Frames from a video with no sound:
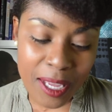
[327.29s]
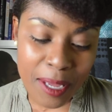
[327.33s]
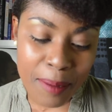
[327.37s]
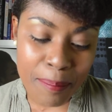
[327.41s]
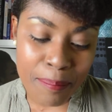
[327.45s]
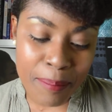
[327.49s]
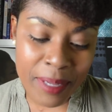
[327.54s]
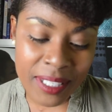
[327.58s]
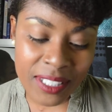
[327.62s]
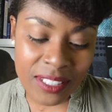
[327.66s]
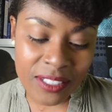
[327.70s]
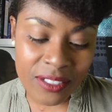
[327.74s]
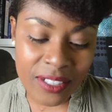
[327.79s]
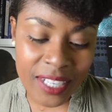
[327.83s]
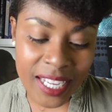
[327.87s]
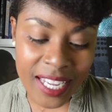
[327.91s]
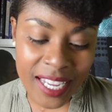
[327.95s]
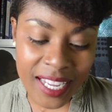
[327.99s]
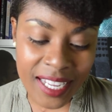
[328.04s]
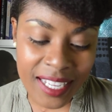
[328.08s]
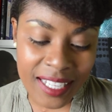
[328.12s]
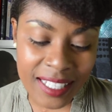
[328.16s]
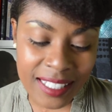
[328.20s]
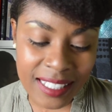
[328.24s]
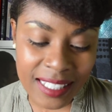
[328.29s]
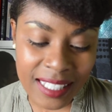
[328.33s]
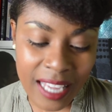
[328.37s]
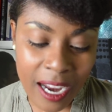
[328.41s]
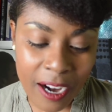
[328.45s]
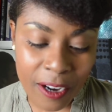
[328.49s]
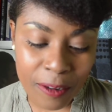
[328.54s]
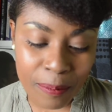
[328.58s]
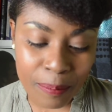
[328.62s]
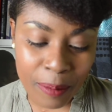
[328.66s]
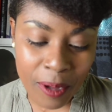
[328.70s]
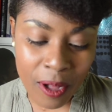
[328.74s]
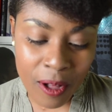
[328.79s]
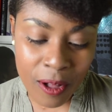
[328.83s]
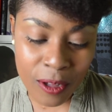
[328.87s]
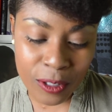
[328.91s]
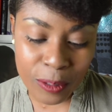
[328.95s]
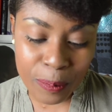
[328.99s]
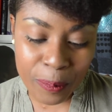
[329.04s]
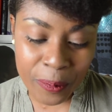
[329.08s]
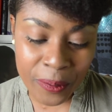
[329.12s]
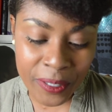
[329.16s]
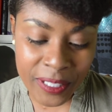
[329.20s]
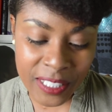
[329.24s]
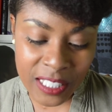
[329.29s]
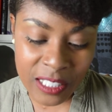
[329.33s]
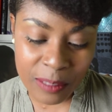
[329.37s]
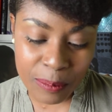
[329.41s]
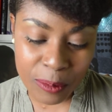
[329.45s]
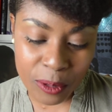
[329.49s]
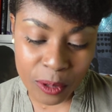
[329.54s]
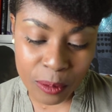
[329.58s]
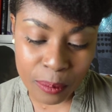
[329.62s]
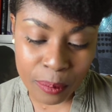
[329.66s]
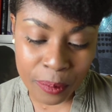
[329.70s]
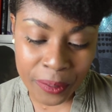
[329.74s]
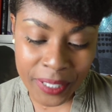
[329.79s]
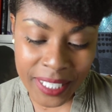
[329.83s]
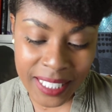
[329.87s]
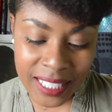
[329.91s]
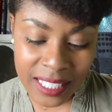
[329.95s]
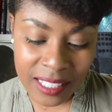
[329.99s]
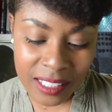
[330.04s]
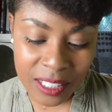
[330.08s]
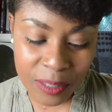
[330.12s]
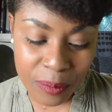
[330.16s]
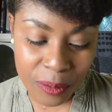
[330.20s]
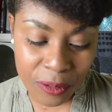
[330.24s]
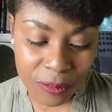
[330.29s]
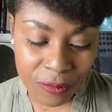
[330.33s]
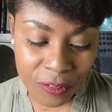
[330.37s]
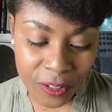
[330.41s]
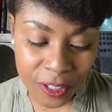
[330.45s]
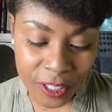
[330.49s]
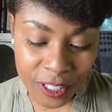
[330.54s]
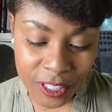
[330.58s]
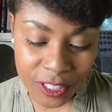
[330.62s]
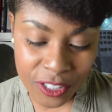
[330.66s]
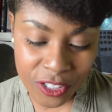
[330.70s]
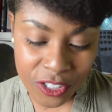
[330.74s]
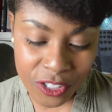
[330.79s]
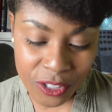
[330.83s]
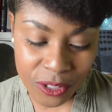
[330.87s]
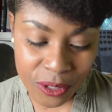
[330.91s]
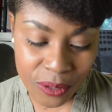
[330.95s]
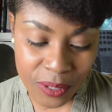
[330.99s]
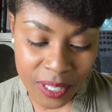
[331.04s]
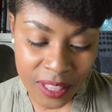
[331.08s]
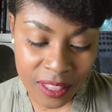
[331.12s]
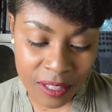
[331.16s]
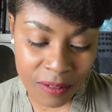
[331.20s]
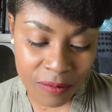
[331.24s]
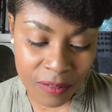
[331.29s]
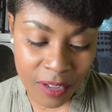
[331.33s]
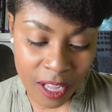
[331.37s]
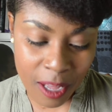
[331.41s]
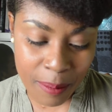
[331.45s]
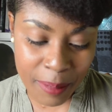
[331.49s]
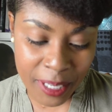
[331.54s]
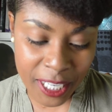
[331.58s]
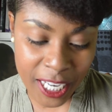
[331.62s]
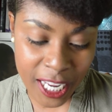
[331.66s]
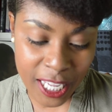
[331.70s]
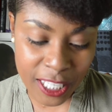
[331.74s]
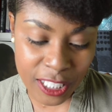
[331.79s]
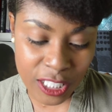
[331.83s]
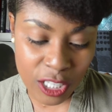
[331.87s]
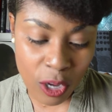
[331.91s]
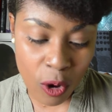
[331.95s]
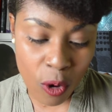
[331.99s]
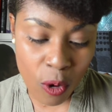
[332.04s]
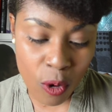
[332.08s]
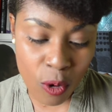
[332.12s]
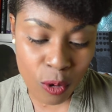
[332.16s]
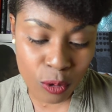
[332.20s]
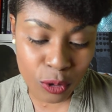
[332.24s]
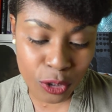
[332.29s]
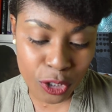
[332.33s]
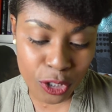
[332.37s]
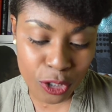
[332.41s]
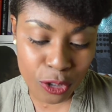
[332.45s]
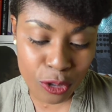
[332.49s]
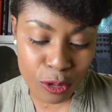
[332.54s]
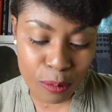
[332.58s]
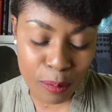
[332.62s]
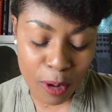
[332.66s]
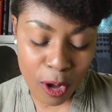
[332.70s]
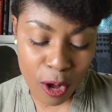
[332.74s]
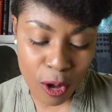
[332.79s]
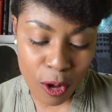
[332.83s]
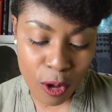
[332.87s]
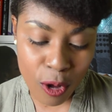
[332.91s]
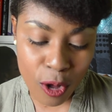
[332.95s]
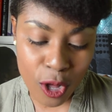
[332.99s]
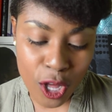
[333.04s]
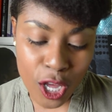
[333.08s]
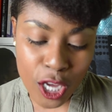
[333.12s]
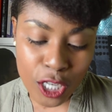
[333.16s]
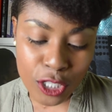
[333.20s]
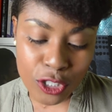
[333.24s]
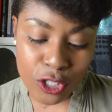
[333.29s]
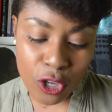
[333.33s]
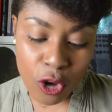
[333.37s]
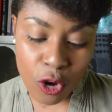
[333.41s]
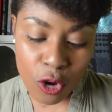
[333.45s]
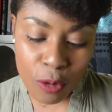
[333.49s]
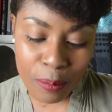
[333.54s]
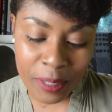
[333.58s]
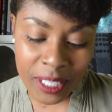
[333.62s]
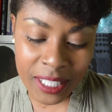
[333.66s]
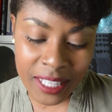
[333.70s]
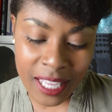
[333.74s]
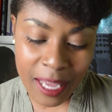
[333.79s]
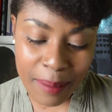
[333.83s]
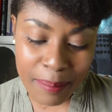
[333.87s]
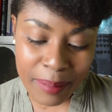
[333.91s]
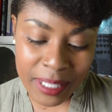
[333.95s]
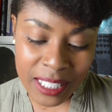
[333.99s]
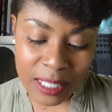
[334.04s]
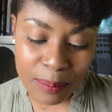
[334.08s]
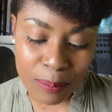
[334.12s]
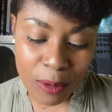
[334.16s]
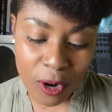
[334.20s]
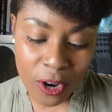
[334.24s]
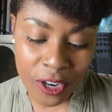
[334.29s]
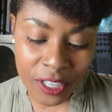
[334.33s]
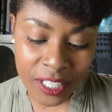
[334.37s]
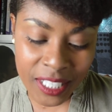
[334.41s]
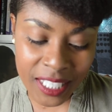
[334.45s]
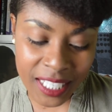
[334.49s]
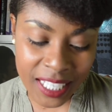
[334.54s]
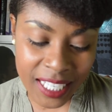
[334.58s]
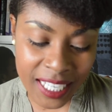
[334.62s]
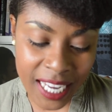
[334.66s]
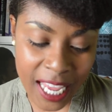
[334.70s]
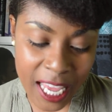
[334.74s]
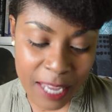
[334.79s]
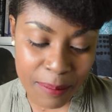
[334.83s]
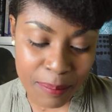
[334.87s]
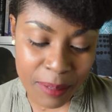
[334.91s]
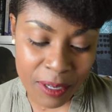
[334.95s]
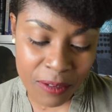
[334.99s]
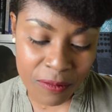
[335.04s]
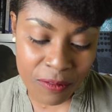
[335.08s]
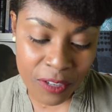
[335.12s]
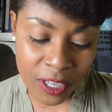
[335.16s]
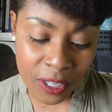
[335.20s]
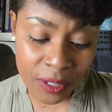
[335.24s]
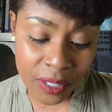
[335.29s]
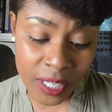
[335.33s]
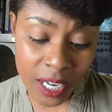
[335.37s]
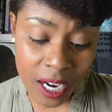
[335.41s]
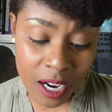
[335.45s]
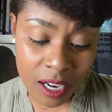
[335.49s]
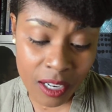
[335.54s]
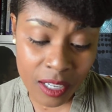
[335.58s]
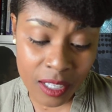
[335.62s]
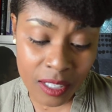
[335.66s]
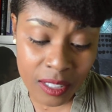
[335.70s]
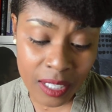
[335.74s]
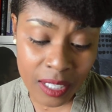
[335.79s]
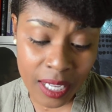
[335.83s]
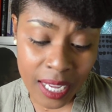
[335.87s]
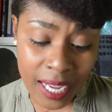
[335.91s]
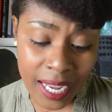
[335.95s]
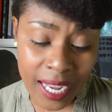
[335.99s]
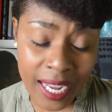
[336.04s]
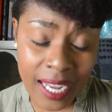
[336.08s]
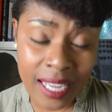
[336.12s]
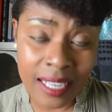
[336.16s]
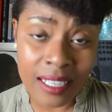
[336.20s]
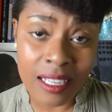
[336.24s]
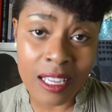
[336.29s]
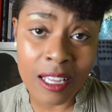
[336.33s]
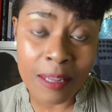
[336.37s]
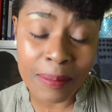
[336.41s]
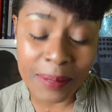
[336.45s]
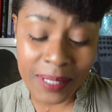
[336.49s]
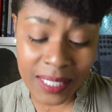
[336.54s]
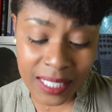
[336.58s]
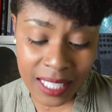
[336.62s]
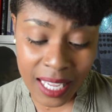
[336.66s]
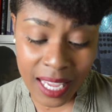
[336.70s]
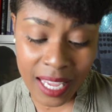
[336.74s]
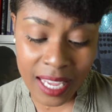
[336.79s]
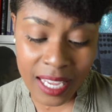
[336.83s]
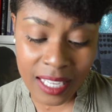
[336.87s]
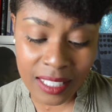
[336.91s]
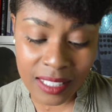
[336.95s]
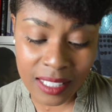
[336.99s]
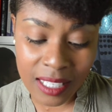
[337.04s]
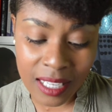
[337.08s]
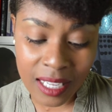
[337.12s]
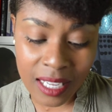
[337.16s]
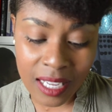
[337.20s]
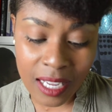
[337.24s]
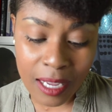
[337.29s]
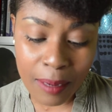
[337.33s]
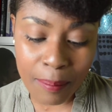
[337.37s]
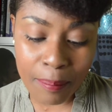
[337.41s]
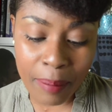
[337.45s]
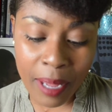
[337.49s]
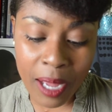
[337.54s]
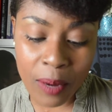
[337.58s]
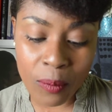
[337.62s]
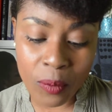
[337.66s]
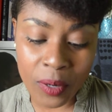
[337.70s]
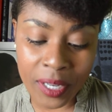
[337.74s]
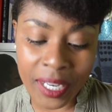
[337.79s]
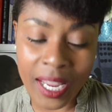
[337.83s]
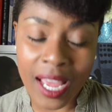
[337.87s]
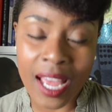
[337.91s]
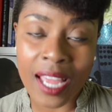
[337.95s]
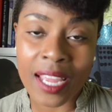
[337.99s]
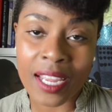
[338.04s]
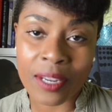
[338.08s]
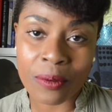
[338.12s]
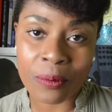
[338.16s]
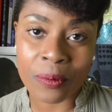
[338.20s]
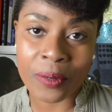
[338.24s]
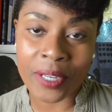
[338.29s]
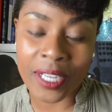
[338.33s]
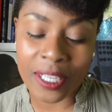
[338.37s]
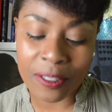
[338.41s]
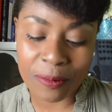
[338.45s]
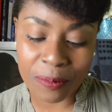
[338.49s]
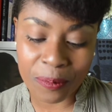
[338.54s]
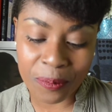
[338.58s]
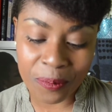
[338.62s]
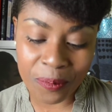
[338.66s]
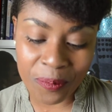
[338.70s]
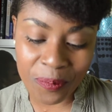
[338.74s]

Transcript: Mr. Higgins, our bald principal, breezily referred to in the vomit as Old Cue Ball, told me that Miss Margitan had been very hurt and upset by what I had written.